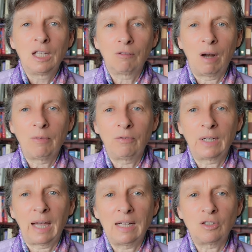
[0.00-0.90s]
The
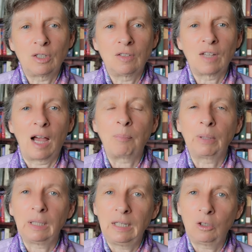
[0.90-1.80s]
ramifications are
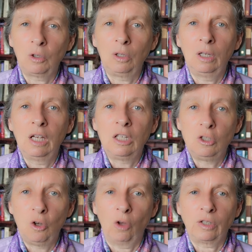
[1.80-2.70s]
political,
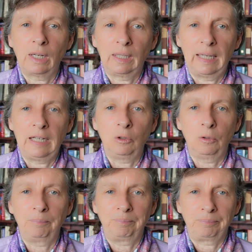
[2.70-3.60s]
not legal.